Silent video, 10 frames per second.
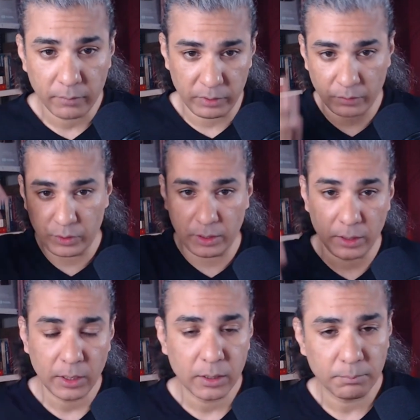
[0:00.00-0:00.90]
We have
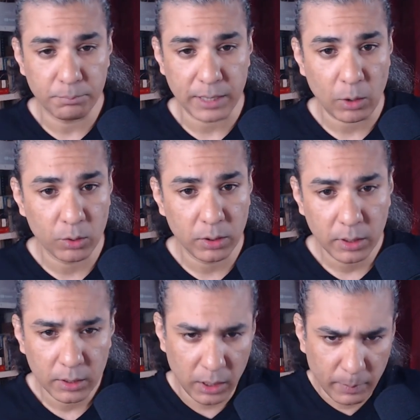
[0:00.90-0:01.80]
the brown
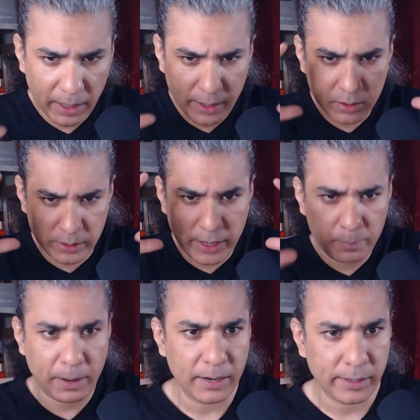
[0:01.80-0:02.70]
Himalayan
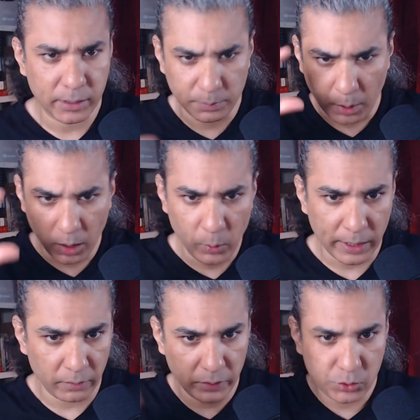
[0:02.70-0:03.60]
red panda, the small
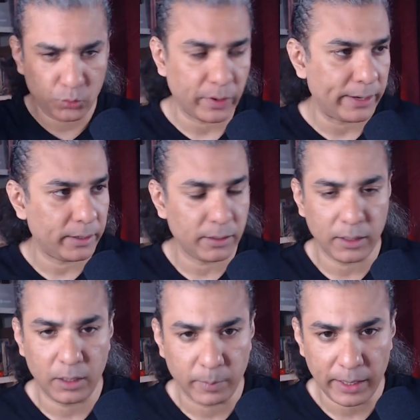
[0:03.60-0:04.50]
one, which you find in
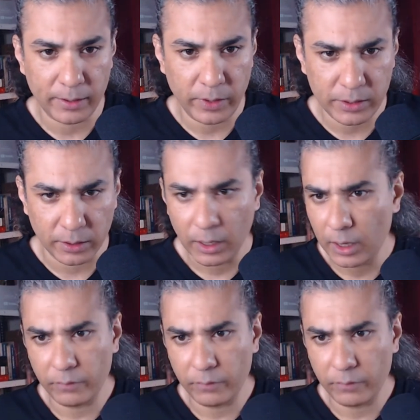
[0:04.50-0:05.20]
the Himalayan region.